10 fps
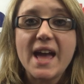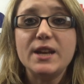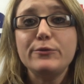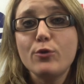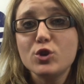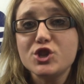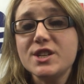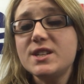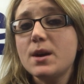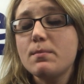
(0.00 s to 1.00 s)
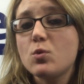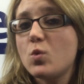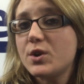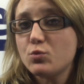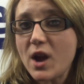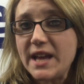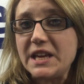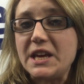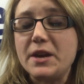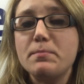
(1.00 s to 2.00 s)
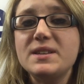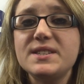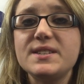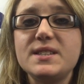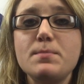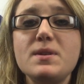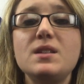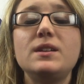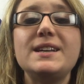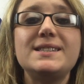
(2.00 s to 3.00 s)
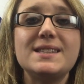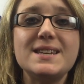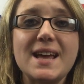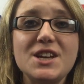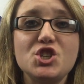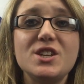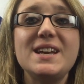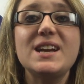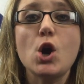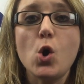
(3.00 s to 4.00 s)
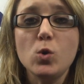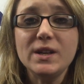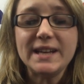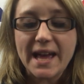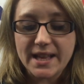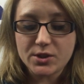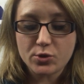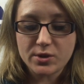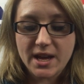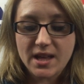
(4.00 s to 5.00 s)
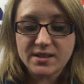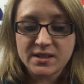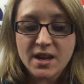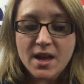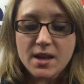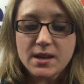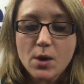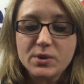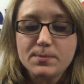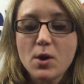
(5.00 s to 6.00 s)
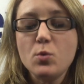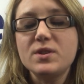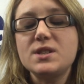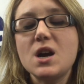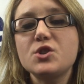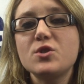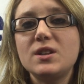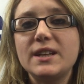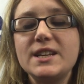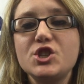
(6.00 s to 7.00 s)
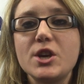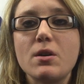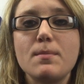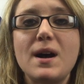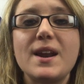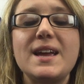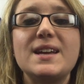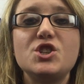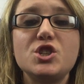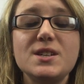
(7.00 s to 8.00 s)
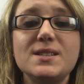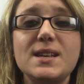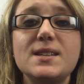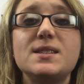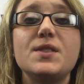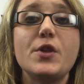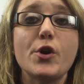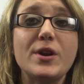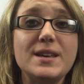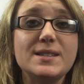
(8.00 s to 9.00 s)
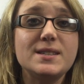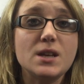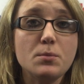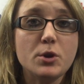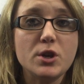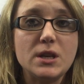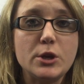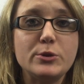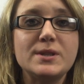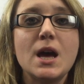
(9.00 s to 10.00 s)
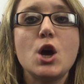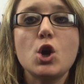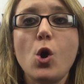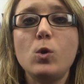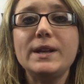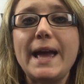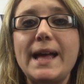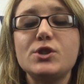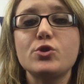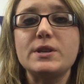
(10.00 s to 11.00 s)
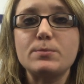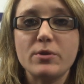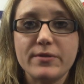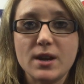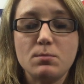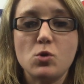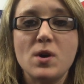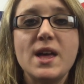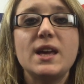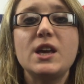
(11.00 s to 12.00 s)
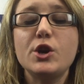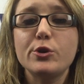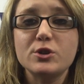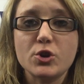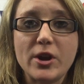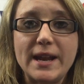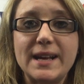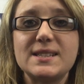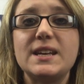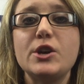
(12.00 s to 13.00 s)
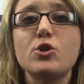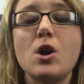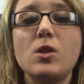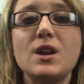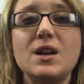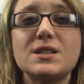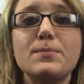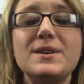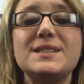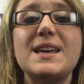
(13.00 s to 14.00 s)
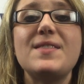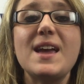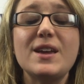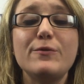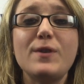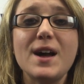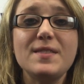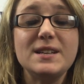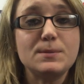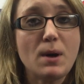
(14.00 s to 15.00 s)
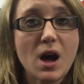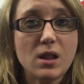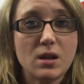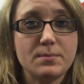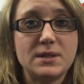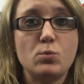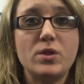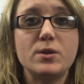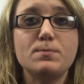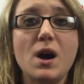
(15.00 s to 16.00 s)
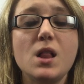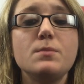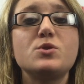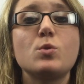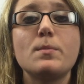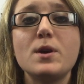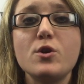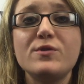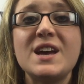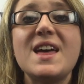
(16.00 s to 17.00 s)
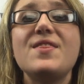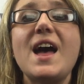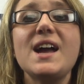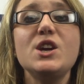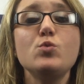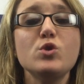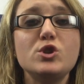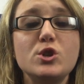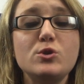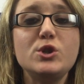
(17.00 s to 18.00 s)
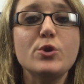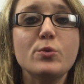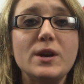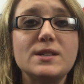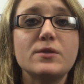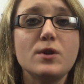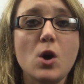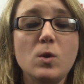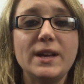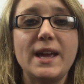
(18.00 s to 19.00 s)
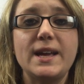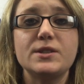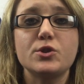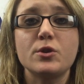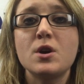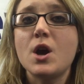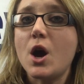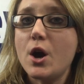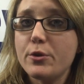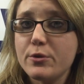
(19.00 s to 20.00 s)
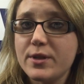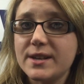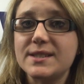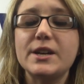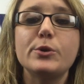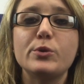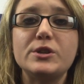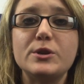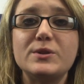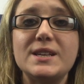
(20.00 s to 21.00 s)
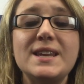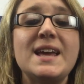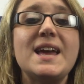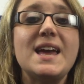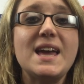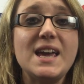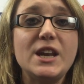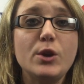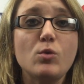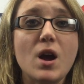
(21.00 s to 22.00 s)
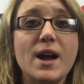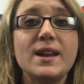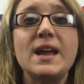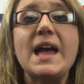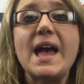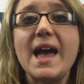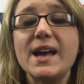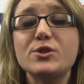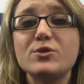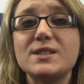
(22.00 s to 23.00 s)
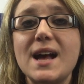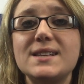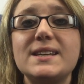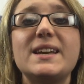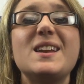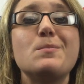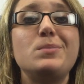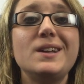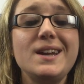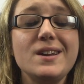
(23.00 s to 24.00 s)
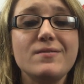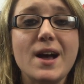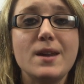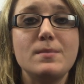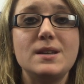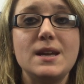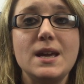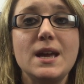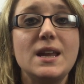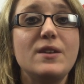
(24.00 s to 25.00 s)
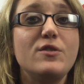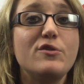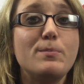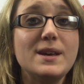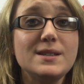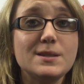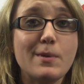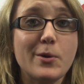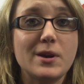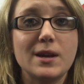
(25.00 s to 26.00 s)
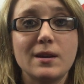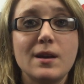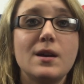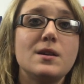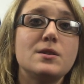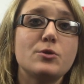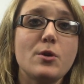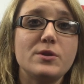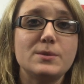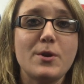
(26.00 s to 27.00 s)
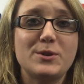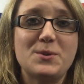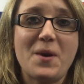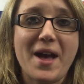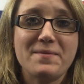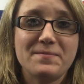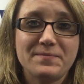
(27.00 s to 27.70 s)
An unfortunate number one ranking, Mississippi leads the nation in colon cancer deaths. Now, we spoke with Dr. Aline Sharabati, and she says that there is some good news. Colon cancer is preventable. Get your screenings, get your colonoscopies, and they can find these polyps. And when those polyps are removed, that can reduce your risk of colon cancer. Other things that can reduce it eating right, exercising, getting plenty of vitamin D, and if you've been smoking, throw the smokes away.